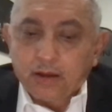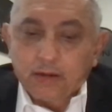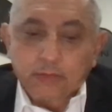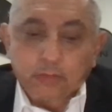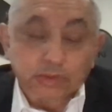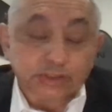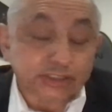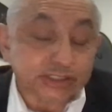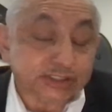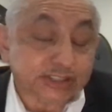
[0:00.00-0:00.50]

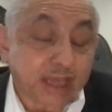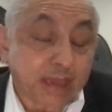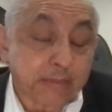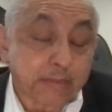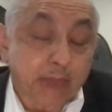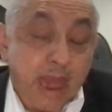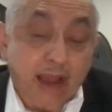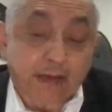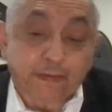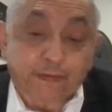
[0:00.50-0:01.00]
We just
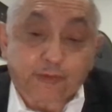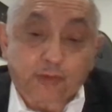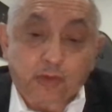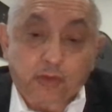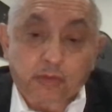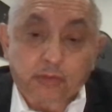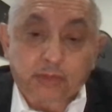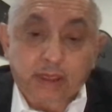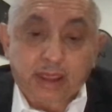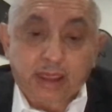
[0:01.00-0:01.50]
came back
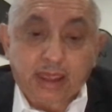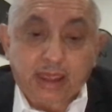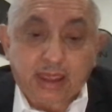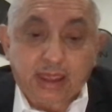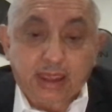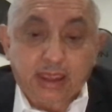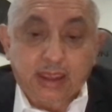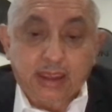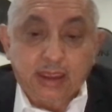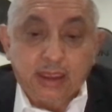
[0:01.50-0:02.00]
from
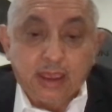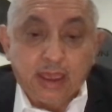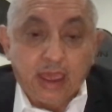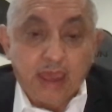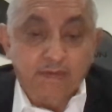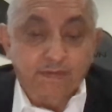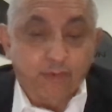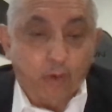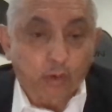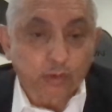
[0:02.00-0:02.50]
a
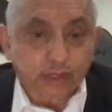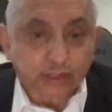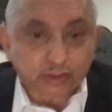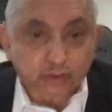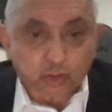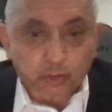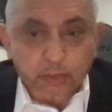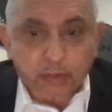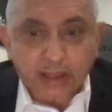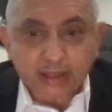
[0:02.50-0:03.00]
vote that
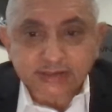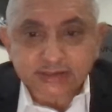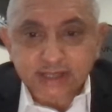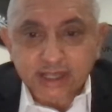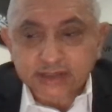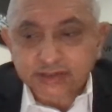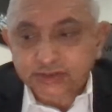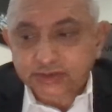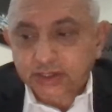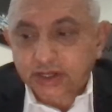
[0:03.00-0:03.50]
took place
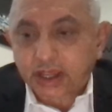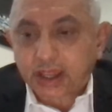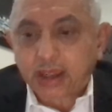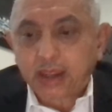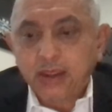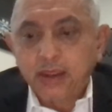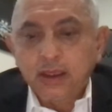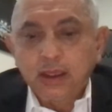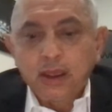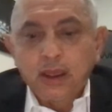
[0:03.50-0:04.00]

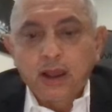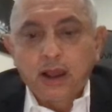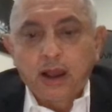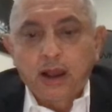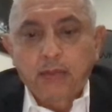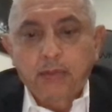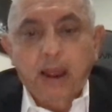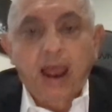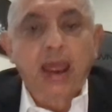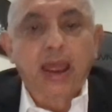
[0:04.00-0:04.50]
yesterday
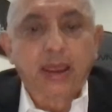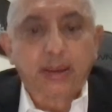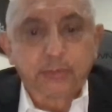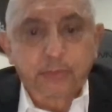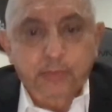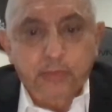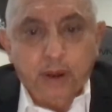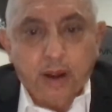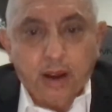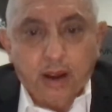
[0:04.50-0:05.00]
by